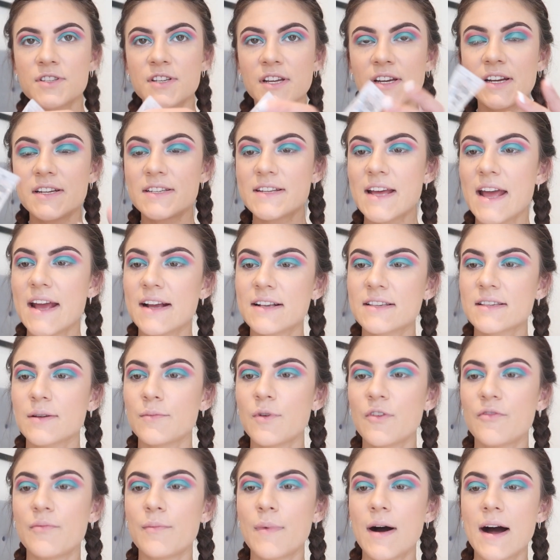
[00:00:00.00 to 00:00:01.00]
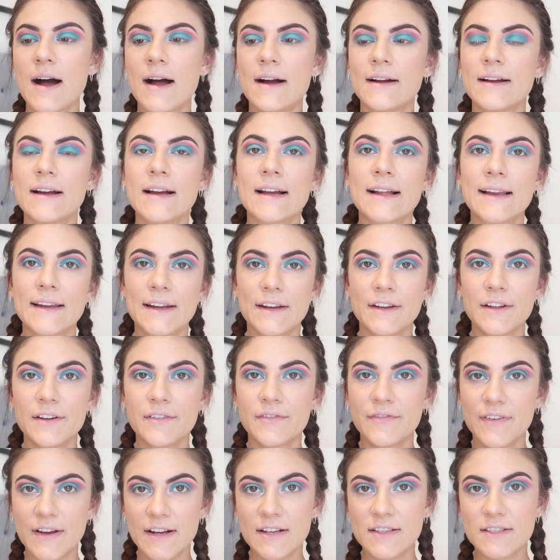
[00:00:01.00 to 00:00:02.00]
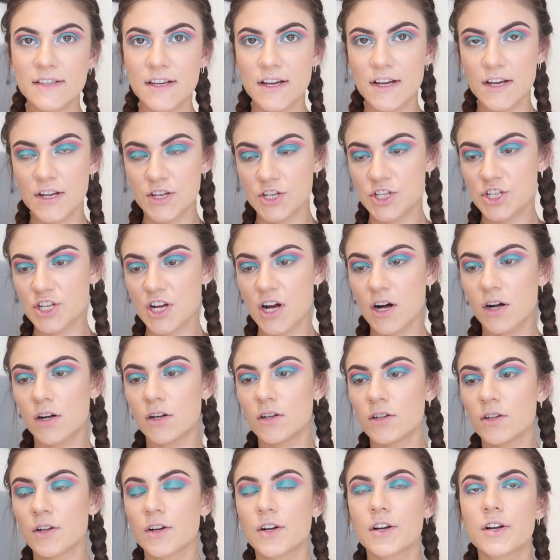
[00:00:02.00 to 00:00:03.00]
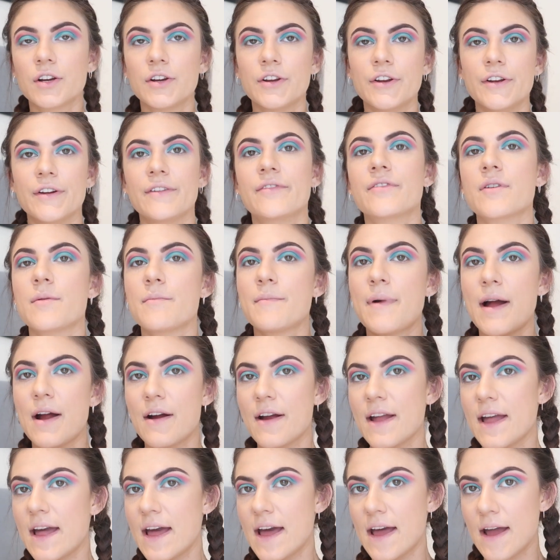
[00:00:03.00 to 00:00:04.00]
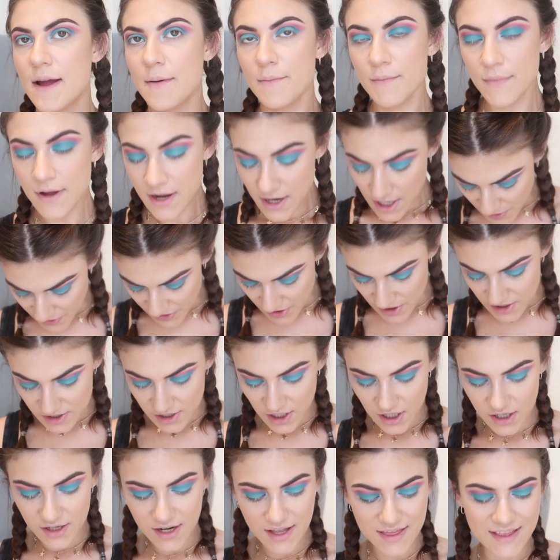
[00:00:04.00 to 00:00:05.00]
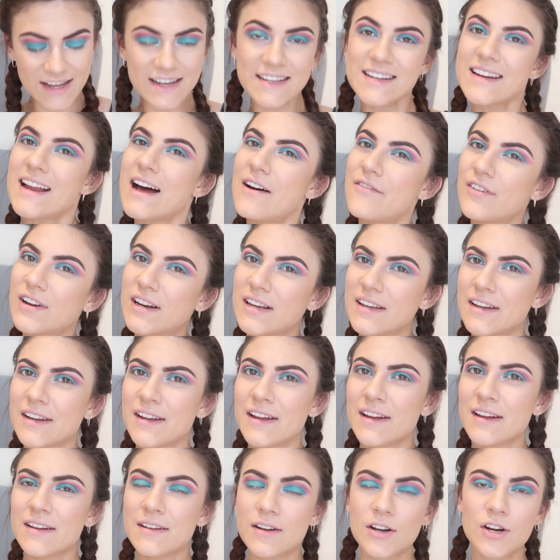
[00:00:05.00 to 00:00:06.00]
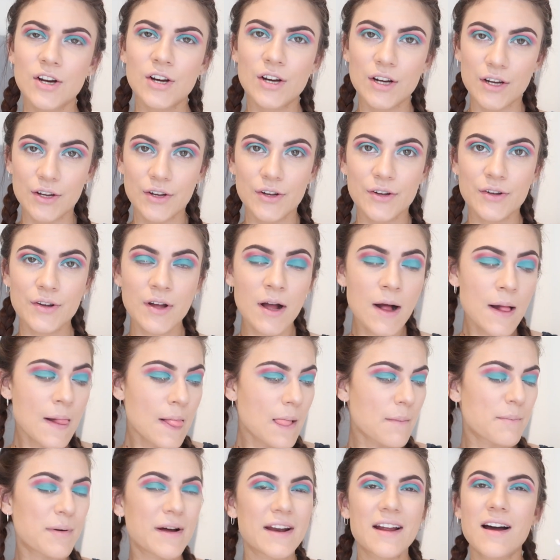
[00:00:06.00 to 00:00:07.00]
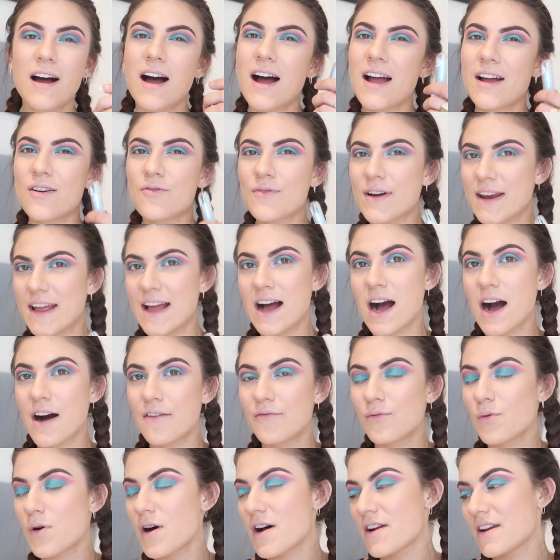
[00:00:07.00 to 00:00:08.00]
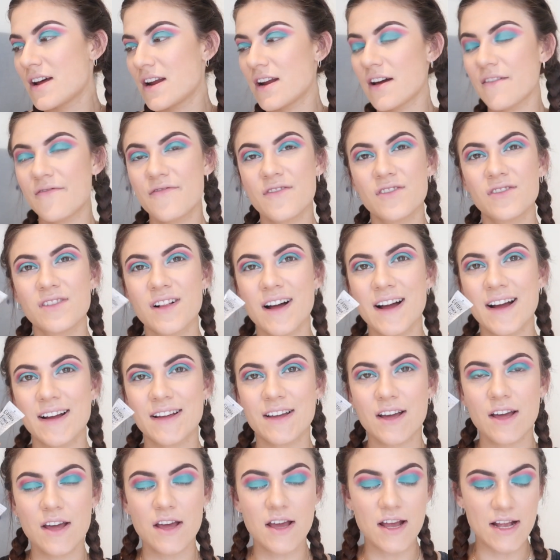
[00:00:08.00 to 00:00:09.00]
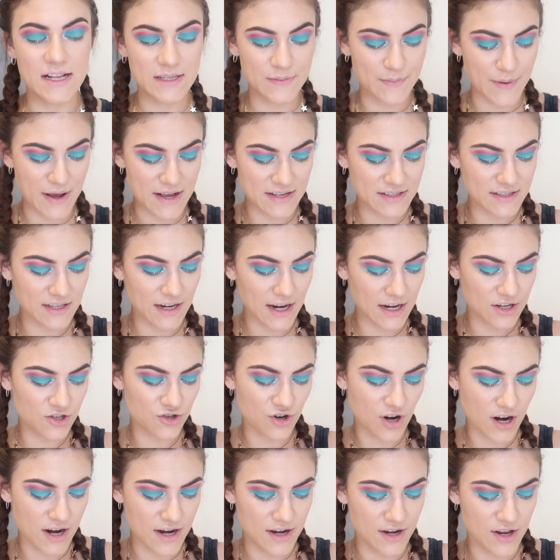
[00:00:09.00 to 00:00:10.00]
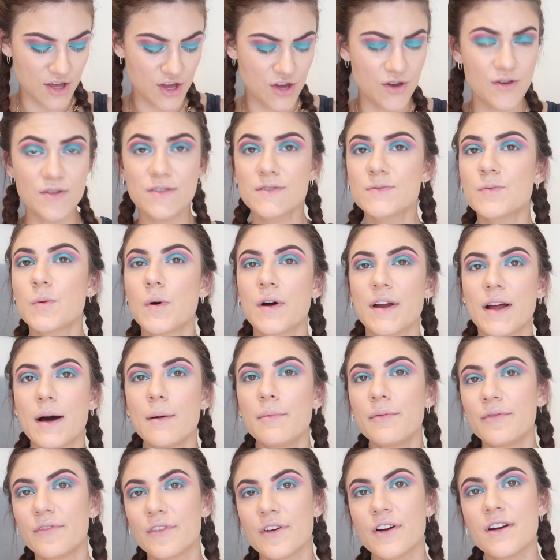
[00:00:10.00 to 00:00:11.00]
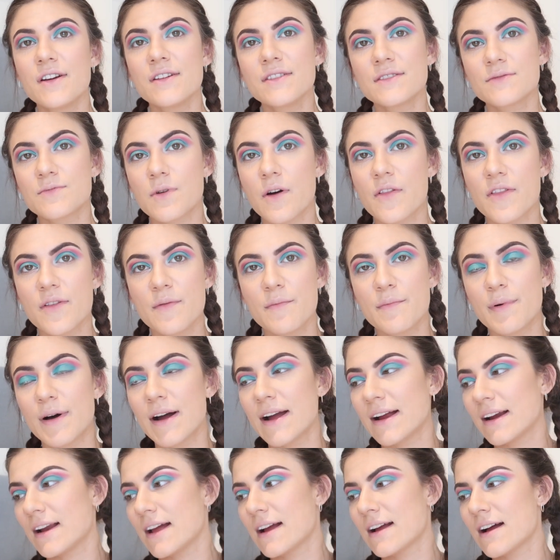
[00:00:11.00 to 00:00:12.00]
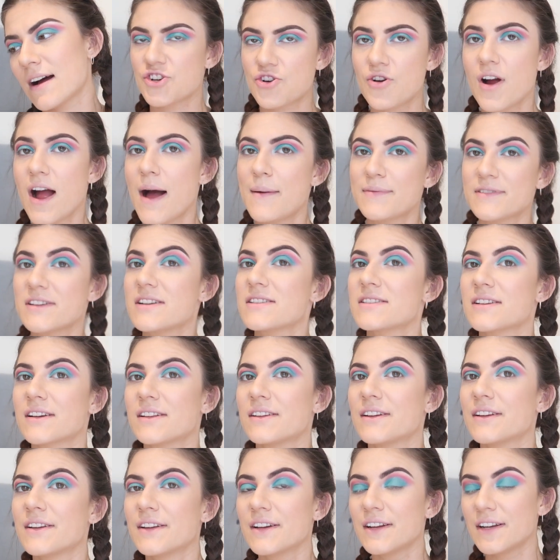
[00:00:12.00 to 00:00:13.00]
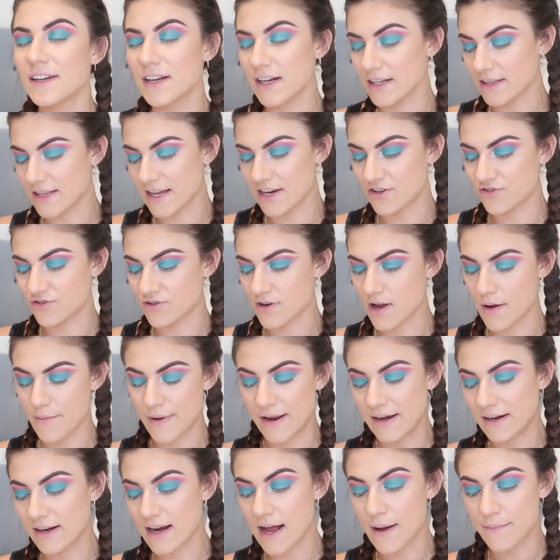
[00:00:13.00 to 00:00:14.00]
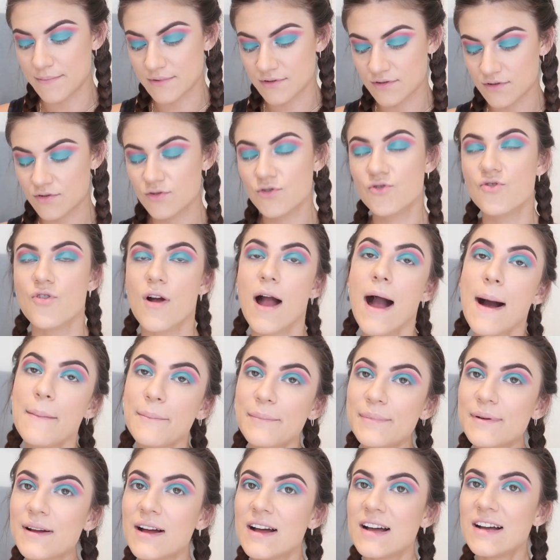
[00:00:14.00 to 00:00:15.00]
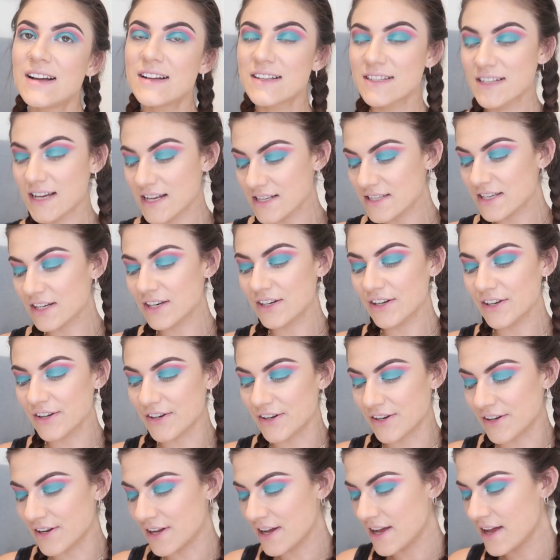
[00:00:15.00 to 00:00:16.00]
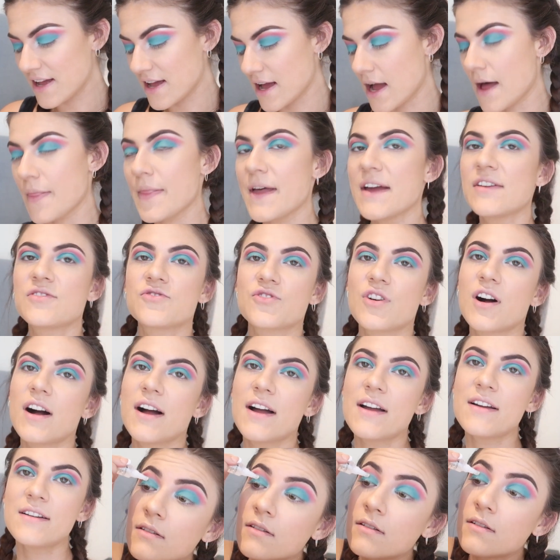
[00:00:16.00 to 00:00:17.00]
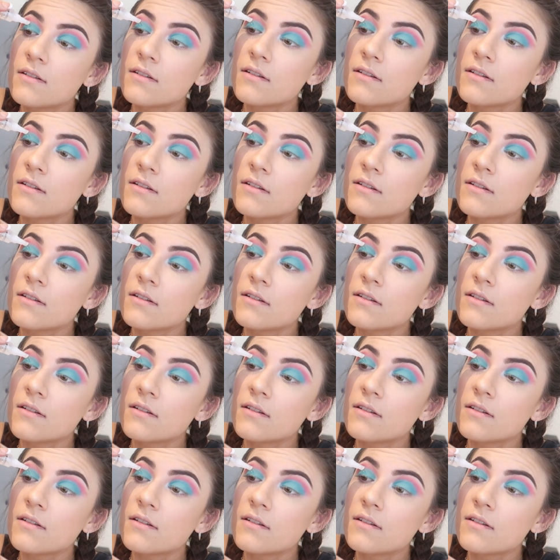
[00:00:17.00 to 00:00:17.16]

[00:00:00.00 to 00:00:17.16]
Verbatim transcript: just gonna take some of my glitter fixer gel glue from Barry M. Put those on. They did have a glitter glue, but I already have one and I feel like it's best to like try and use one up first rather than buying like crap tons of glitter and like they, I mean crap, crap tons of glue and they dry.